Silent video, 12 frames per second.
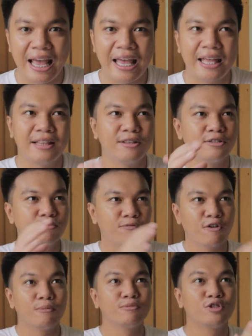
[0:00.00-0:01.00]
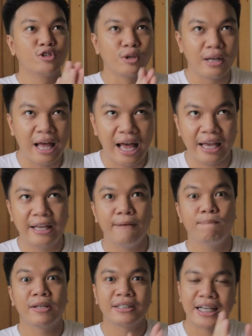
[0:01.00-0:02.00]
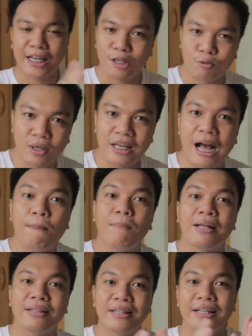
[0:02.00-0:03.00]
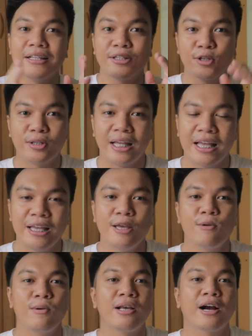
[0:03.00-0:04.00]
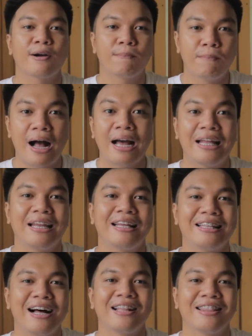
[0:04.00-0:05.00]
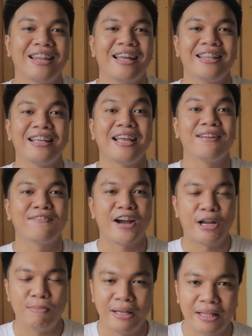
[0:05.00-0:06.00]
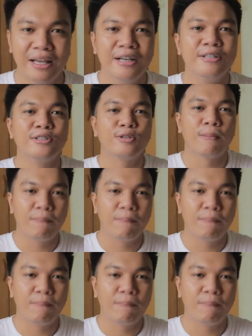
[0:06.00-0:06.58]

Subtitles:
And from July 2nd week up until today, we are back in a non-trending environment. So